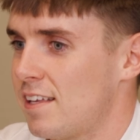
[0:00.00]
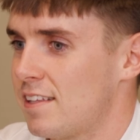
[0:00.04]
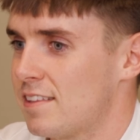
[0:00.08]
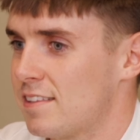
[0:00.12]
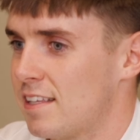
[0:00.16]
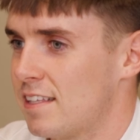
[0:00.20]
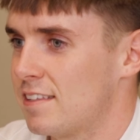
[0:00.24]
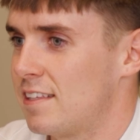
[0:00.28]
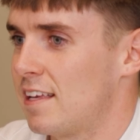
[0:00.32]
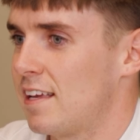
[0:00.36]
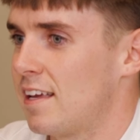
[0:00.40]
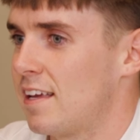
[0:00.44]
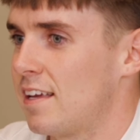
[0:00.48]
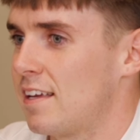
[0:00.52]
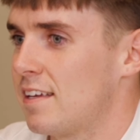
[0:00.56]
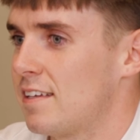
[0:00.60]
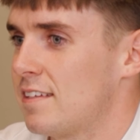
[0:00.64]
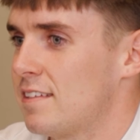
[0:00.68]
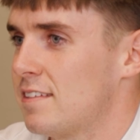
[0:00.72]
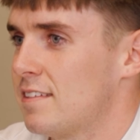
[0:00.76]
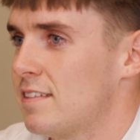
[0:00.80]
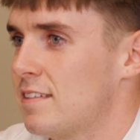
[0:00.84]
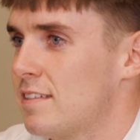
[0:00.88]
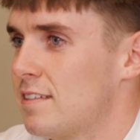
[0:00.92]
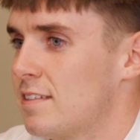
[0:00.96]
are
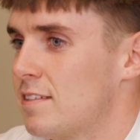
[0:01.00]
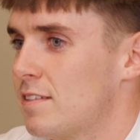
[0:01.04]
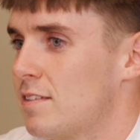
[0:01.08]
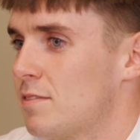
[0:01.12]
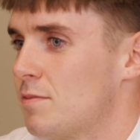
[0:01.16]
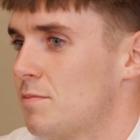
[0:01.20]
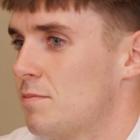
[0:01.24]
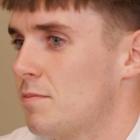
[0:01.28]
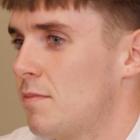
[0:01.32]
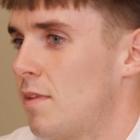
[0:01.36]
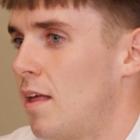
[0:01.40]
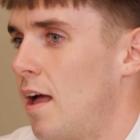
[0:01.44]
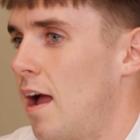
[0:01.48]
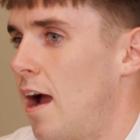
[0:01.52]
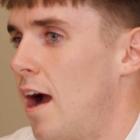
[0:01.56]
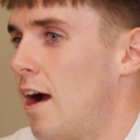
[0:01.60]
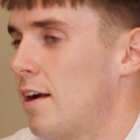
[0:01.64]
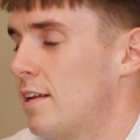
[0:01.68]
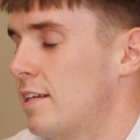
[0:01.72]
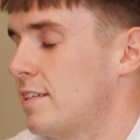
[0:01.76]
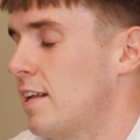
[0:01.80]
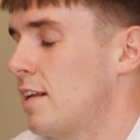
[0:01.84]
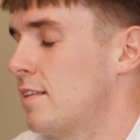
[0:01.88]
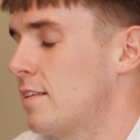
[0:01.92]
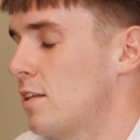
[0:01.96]

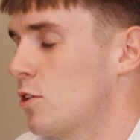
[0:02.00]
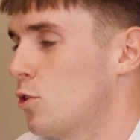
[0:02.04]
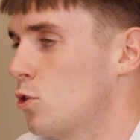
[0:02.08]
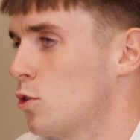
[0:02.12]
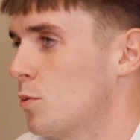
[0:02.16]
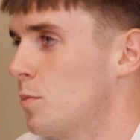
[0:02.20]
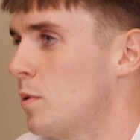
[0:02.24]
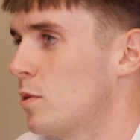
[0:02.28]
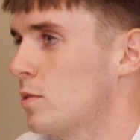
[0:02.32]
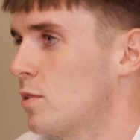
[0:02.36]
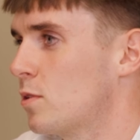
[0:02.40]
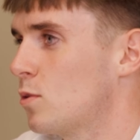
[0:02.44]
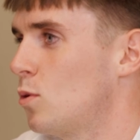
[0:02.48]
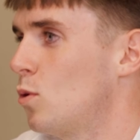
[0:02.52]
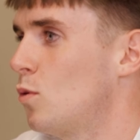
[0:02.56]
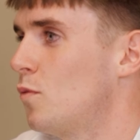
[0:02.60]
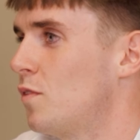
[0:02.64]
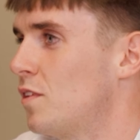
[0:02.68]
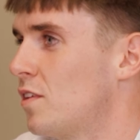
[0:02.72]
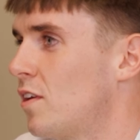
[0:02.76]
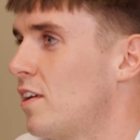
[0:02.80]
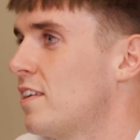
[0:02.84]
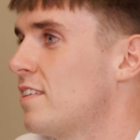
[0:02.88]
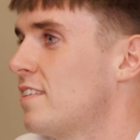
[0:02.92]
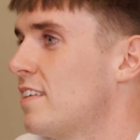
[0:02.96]
they telling the truth about the
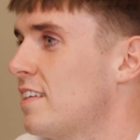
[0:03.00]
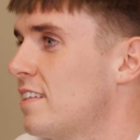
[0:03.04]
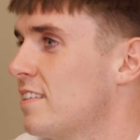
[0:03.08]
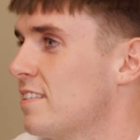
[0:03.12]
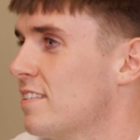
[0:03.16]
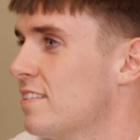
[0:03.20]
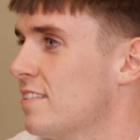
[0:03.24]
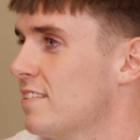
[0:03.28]
COVID-19